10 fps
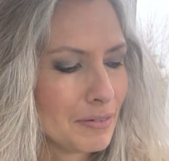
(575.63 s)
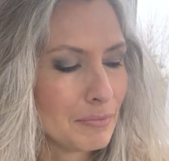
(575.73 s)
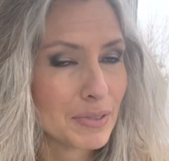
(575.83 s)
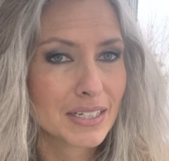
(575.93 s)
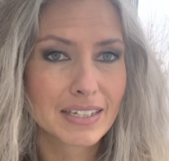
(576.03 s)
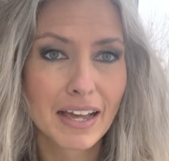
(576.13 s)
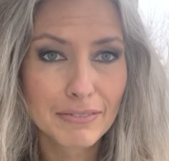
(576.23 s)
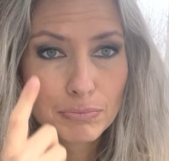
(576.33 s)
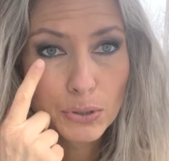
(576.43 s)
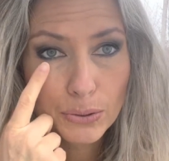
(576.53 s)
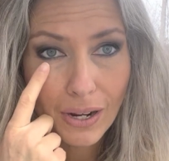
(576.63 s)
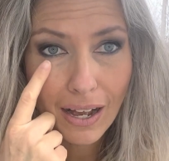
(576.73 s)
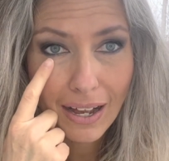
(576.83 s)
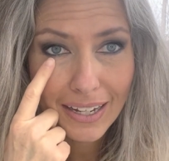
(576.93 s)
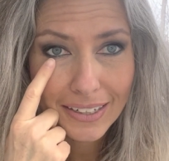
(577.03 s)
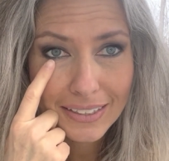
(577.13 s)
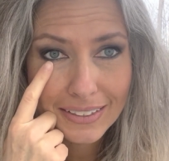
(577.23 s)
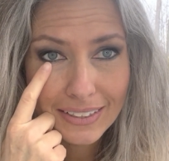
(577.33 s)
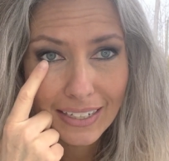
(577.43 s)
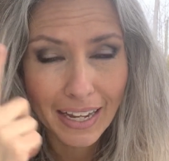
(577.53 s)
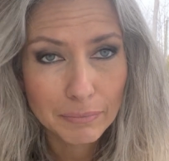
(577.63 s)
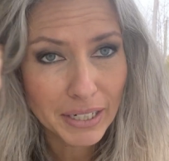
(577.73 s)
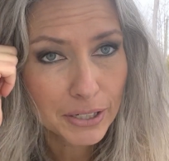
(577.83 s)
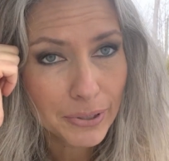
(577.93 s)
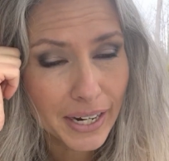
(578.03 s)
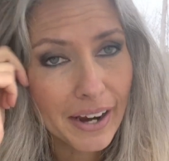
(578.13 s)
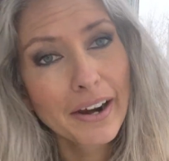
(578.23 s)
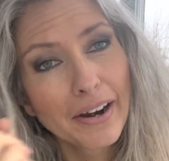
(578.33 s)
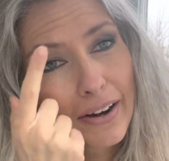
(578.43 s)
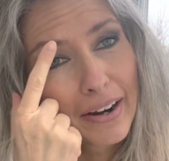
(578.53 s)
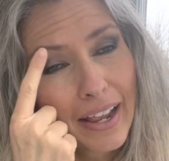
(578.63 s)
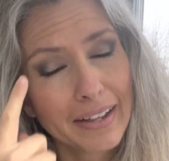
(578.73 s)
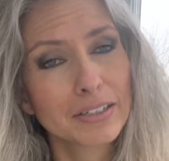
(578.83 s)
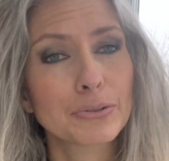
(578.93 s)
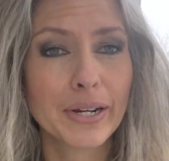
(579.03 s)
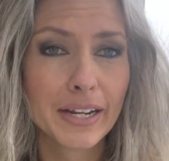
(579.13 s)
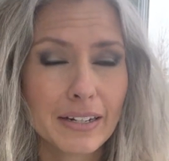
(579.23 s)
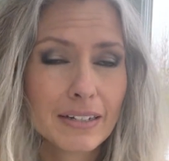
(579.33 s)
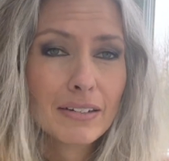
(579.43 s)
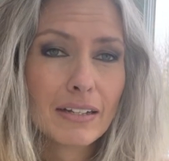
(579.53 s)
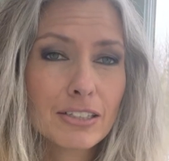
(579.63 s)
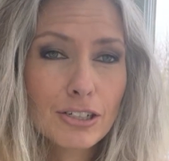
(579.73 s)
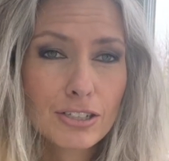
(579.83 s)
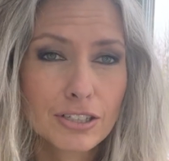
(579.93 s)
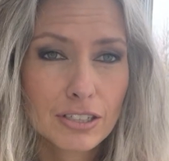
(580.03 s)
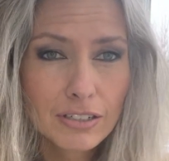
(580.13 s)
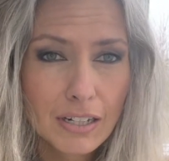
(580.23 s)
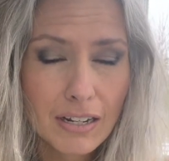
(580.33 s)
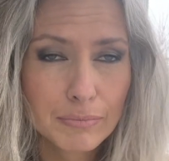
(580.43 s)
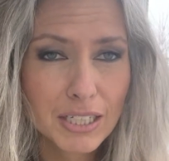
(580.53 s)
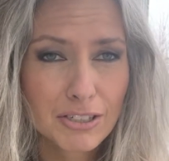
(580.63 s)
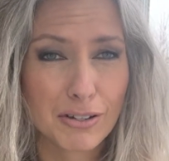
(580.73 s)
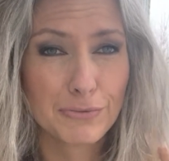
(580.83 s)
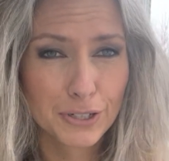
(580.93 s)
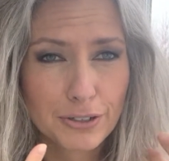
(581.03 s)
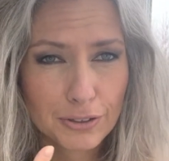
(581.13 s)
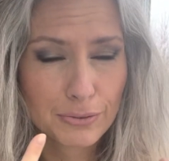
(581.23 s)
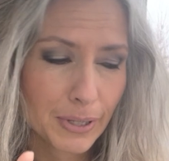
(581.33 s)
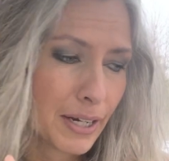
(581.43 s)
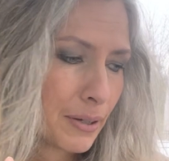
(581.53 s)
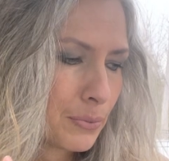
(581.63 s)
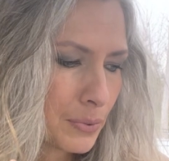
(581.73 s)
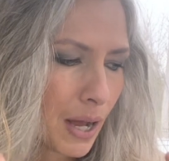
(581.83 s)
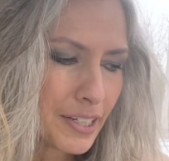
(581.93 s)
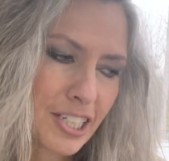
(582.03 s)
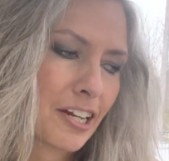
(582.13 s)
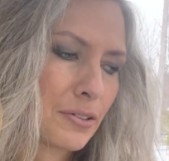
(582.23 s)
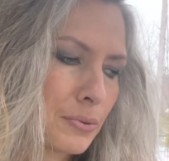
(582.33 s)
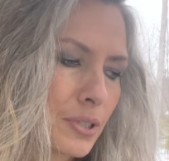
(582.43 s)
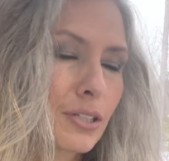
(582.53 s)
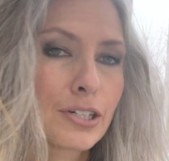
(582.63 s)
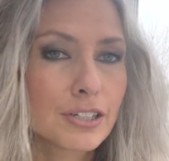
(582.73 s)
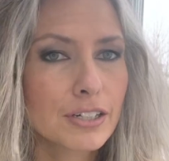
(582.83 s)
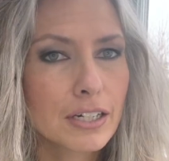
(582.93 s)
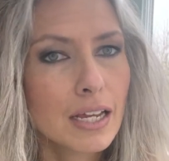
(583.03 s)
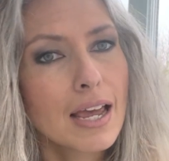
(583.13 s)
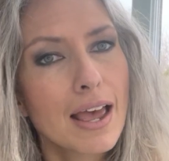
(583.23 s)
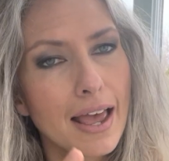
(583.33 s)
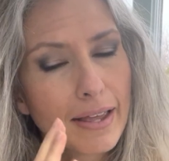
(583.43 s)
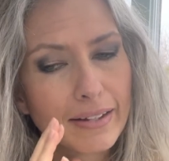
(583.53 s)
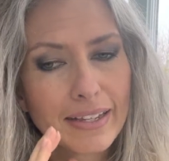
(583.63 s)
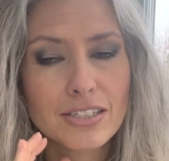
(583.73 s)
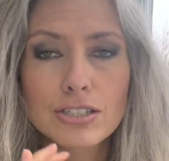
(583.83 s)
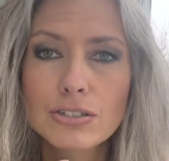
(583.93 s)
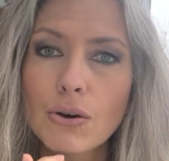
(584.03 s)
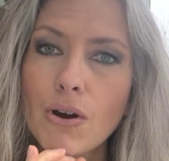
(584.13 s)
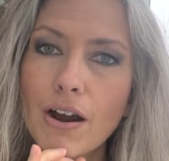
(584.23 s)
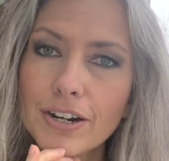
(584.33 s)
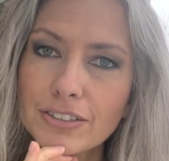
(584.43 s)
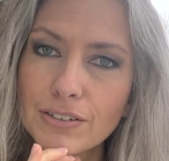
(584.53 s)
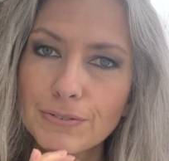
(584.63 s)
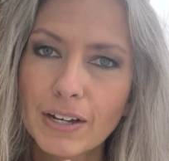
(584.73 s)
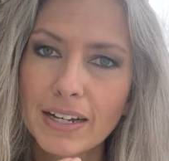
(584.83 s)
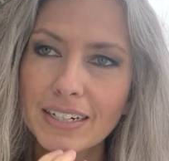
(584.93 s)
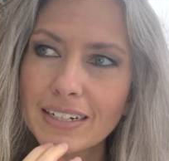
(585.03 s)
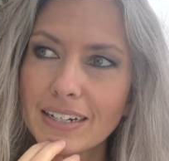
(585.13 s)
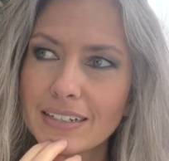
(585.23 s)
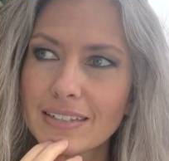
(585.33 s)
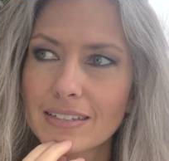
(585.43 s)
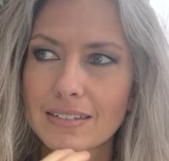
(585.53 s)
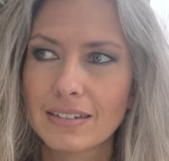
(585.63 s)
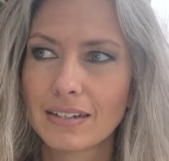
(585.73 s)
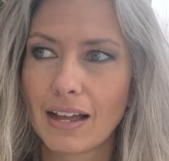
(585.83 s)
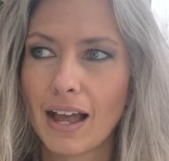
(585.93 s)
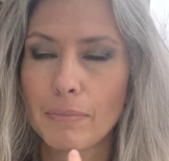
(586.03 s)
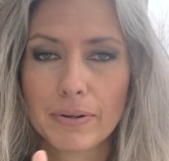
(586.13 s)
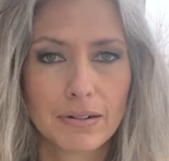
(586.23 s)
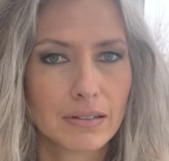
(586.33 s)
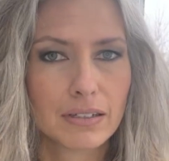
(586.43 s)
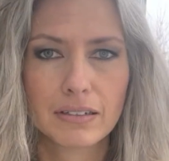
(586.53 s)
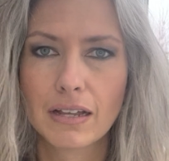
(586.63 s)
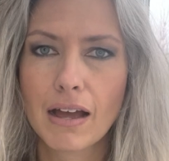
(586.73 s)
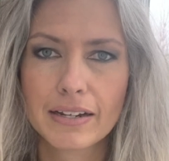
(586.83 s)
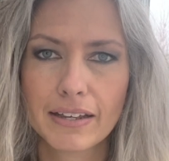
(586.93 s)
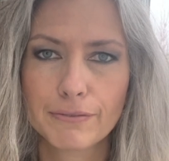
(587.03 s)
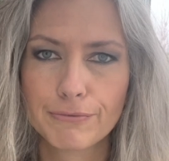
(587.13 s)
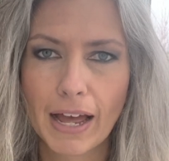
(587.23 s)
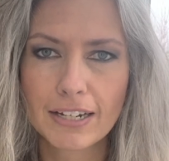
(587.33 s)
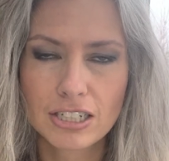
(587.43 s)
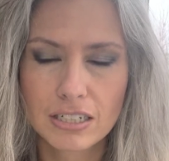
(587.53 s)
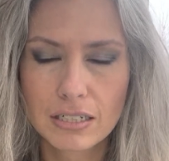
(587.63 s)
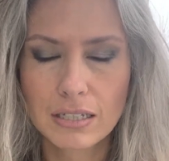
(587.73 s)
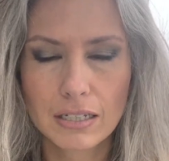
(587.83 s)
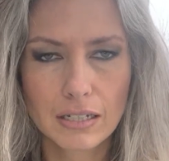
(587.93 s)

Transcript: because I have blue eyes and my gray hair, and gray looks good on me, so I figured gray eyeshadow would look good. And it's so hard to find. It's apparently not in fashion,